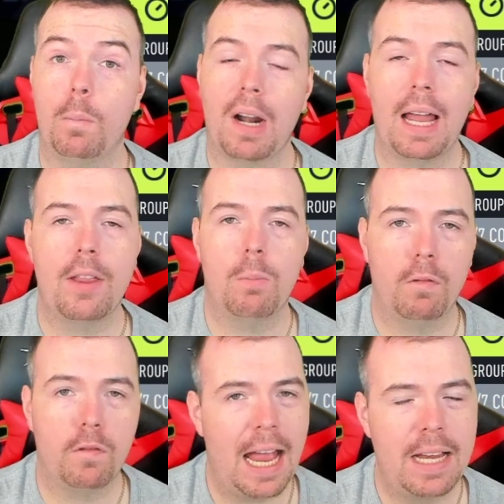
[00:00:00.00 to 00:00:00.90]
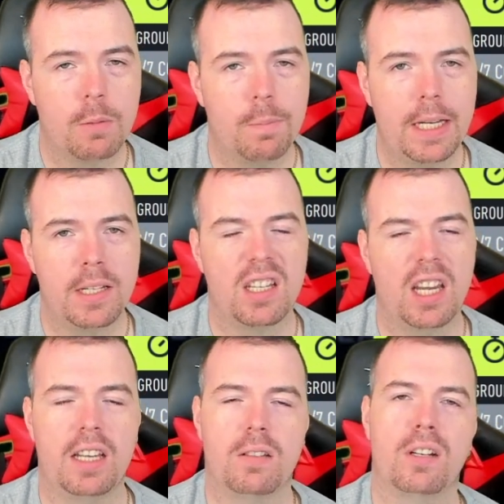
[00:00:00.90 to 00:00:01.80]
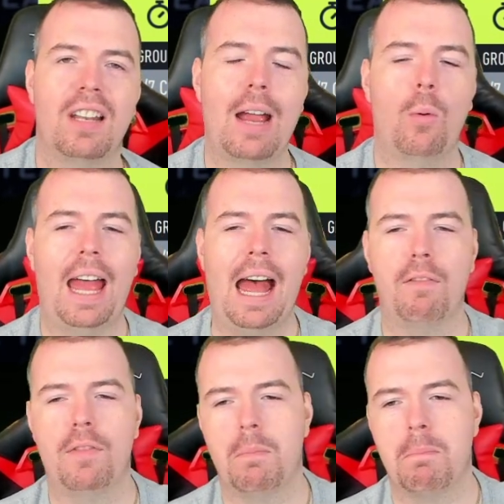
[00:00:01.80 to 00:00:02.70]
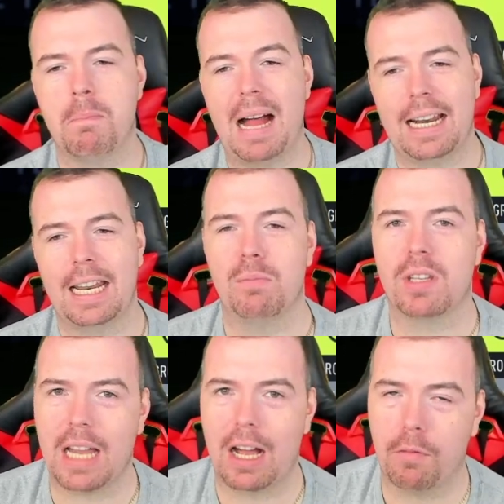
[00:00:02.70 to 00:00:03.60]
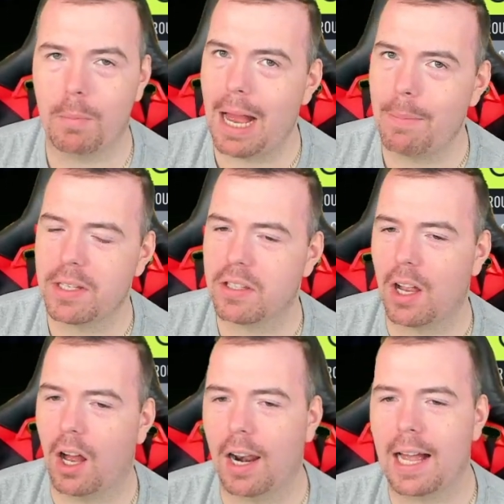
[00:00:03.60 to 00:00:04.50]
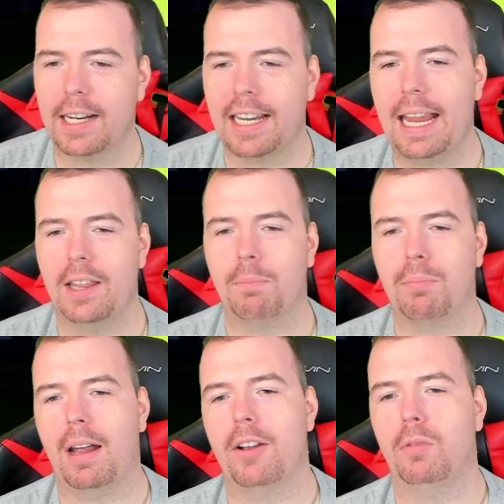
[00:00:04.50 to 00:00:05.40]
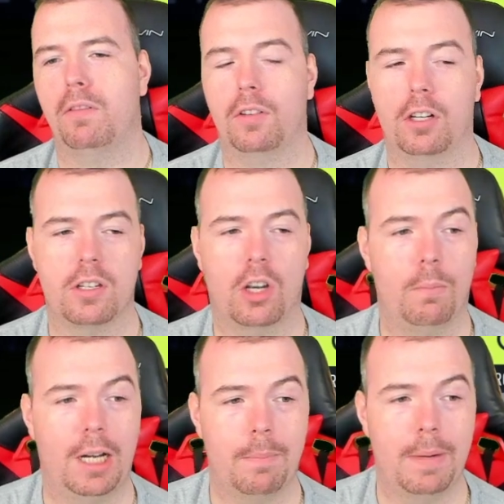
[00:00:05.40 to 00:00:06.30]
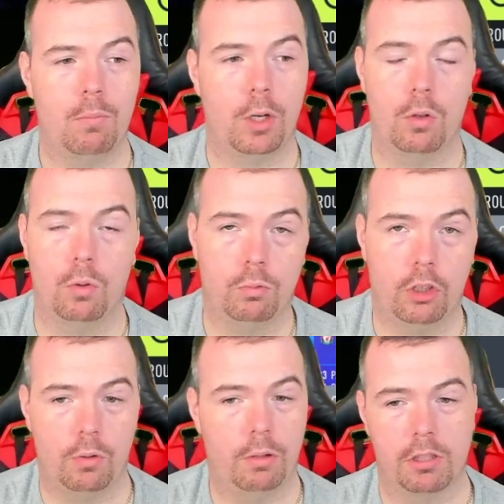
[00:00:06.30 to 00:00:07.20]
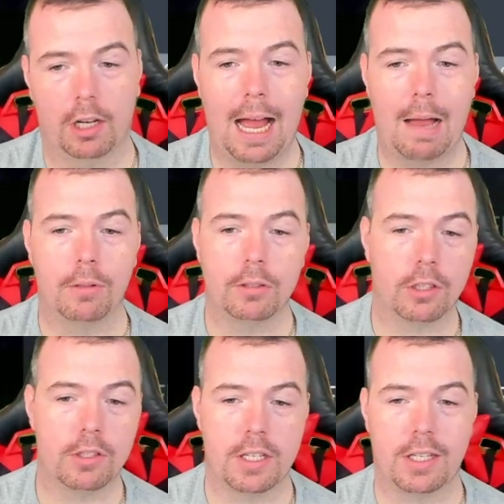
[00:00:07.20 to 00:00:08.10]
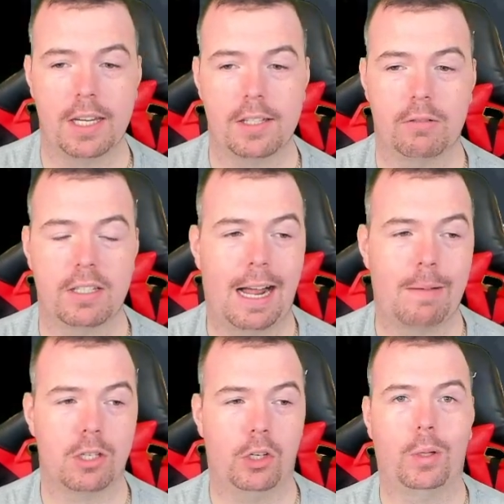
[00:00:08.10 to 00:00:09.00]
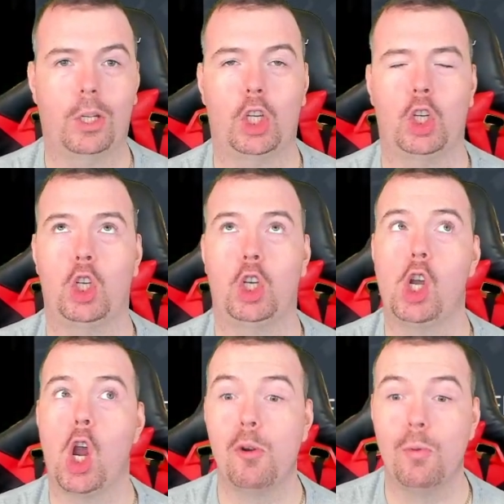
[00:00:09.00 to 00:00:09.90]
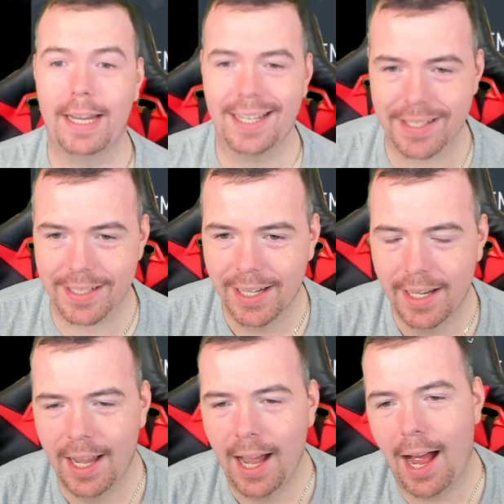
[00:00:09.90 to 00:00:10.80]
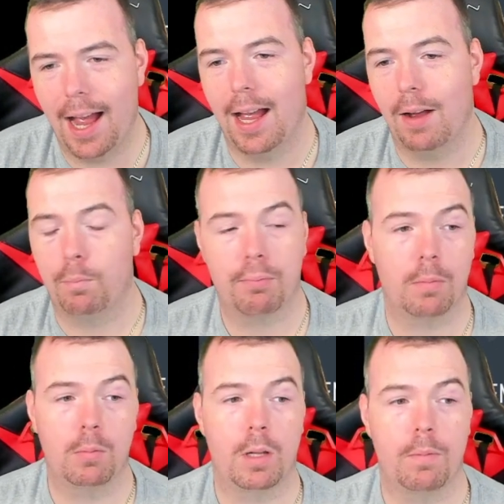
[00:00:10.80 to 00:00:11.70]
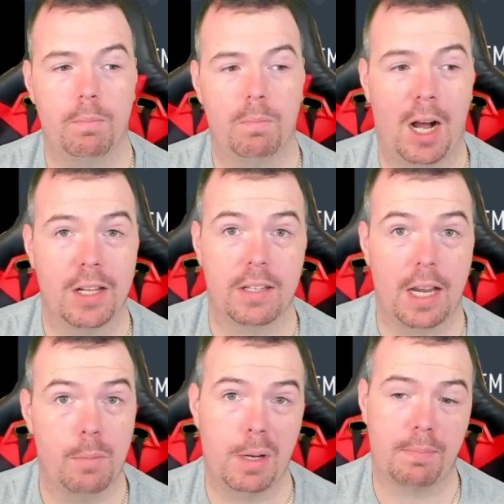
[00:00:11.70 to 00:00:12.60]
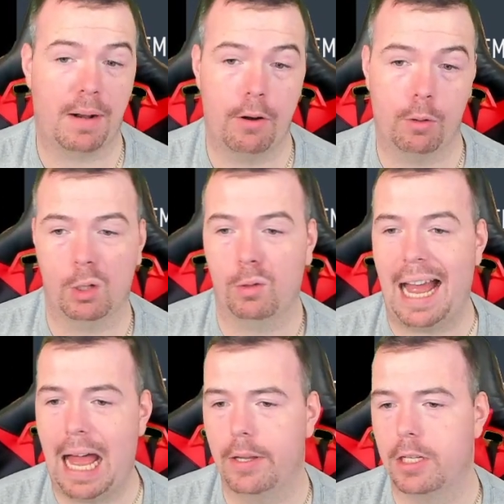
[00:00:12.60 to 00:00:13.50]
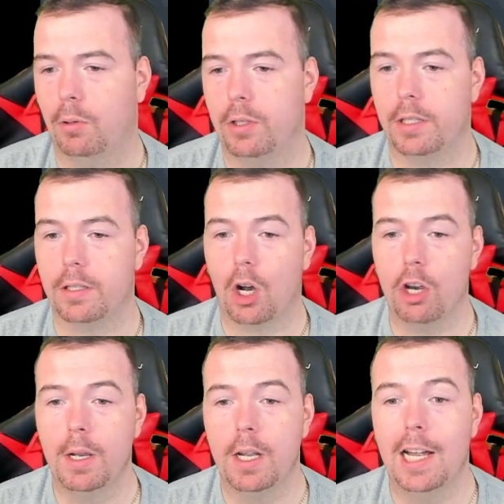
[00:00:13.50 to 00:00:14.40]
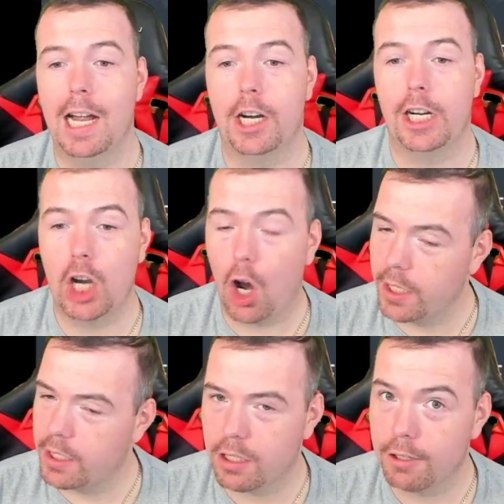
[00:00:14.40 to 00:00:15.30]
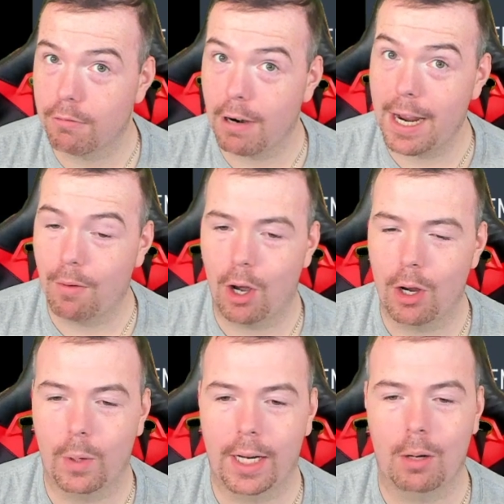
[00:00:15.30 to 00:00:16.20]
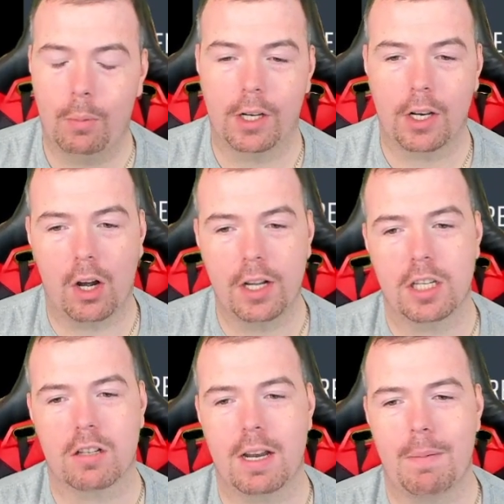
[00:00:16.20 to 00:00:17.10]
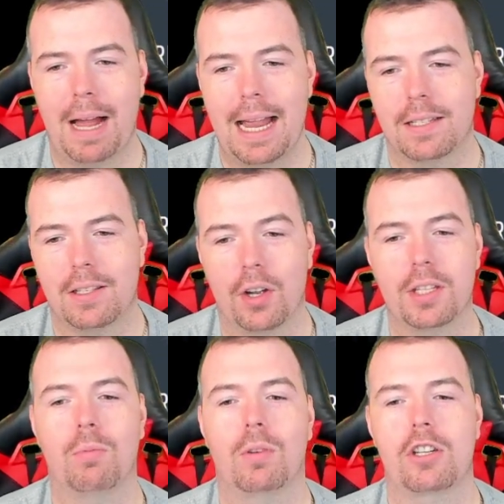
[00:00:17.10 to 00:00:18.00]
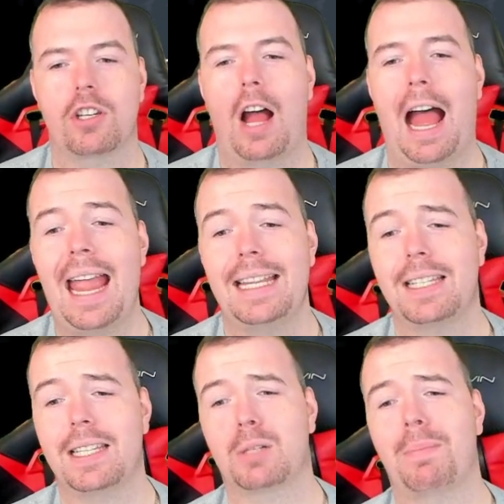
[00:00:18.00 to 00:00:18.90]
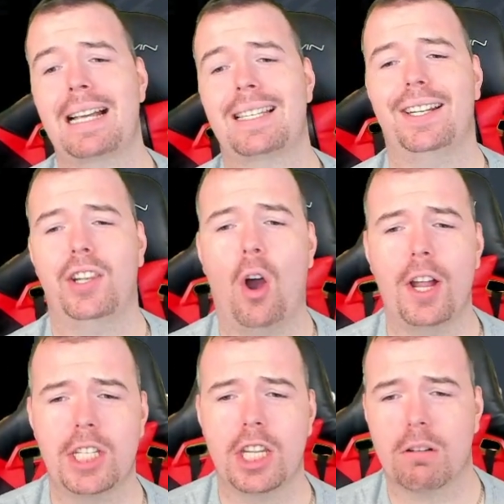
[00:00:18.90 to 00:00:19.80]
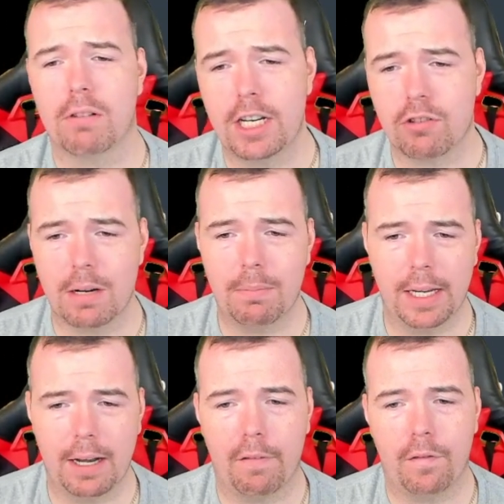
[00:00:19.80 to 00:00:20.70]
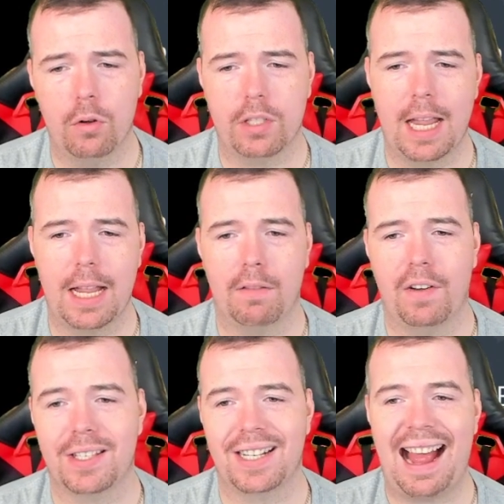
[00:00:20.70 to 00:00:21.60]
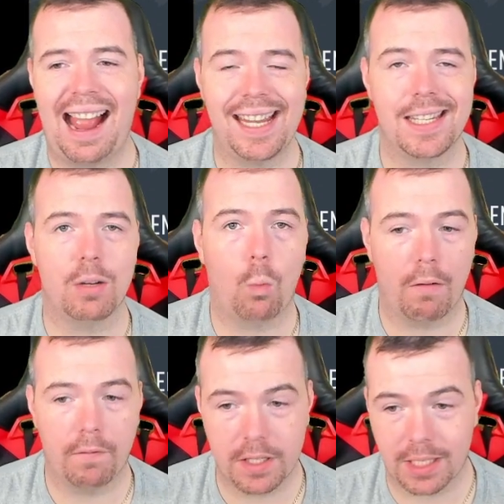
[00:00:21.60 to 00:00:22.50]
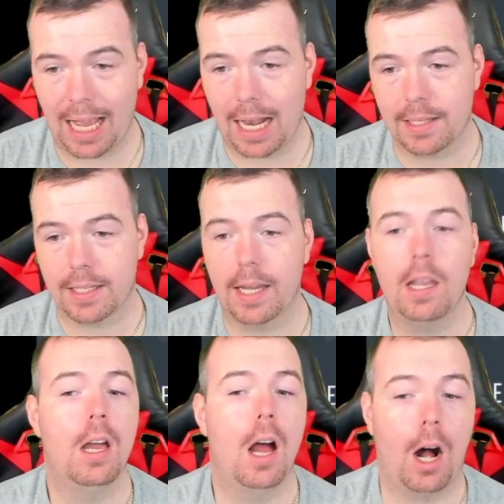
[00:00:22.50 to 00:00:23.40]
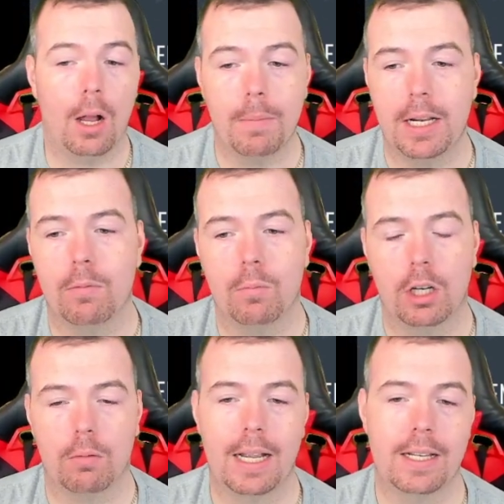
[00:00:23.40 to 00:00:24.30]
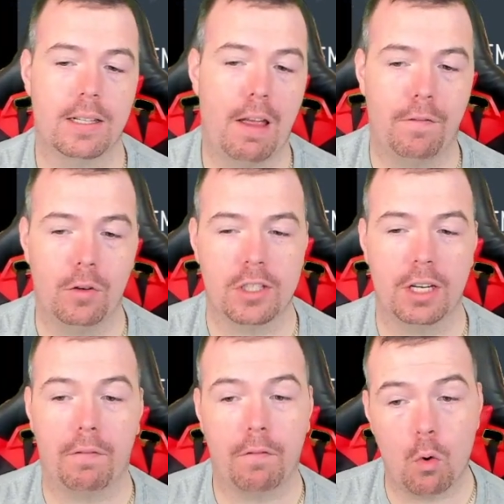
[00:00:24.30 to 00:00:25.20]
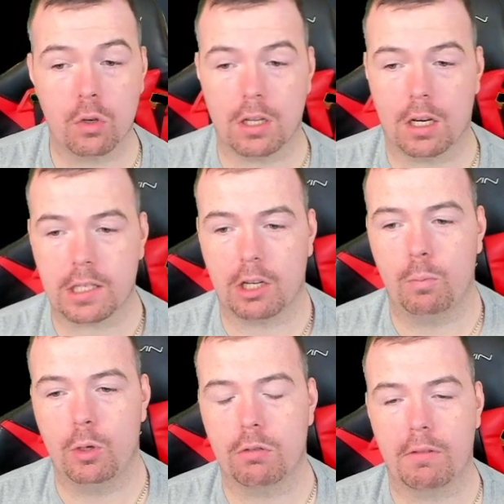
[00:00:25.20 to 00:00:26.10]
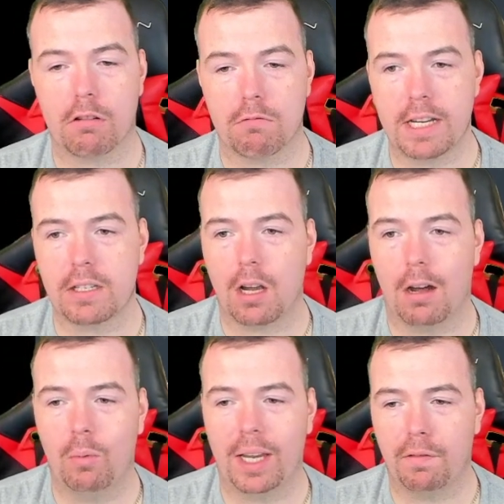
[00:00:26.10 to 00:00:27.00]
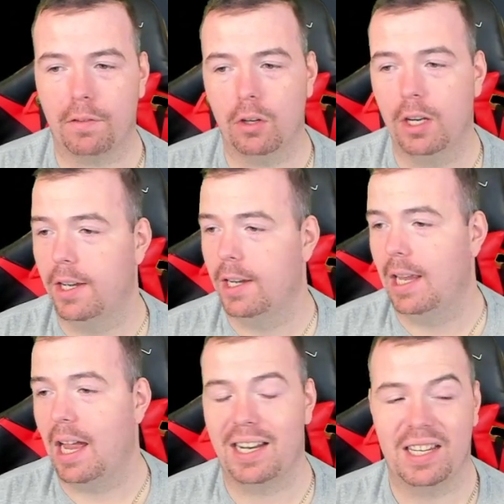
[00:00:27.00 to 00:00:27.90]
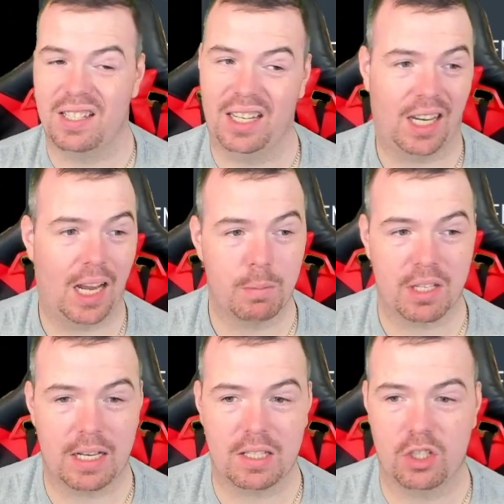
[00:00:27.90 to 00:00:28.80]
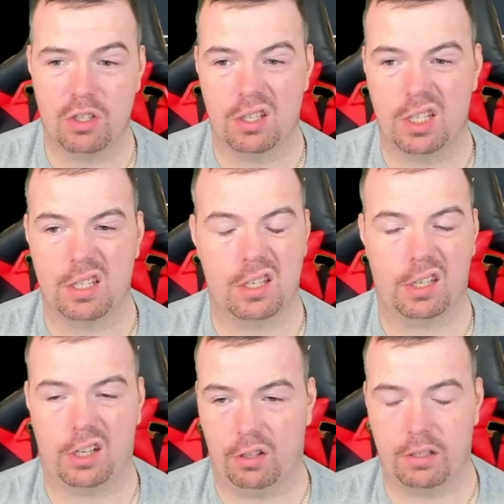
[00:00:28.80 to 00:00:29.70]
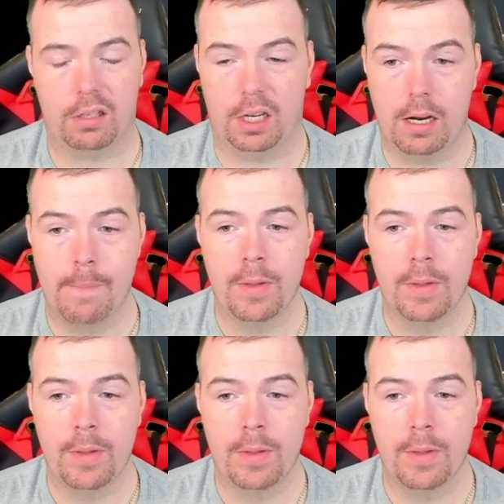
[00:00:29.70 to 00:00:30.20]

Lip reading: Player of the Month SBC. Today we have the man himself, Mohamed Salah, getting the Player of the Month for October. I mean, we all knew it was going to happen because this geezer is an absolute unit. Probably, I'd say, the best player in the world at this point in time. 92 rated right winger with 93 pace, 91 shot, 86 passing, 93 dribbling, 48 defence and 81 physicality. High medium work rates, left footed, 4-star skill moves with 3-star weak foot, and his in-game stats are just disgusting.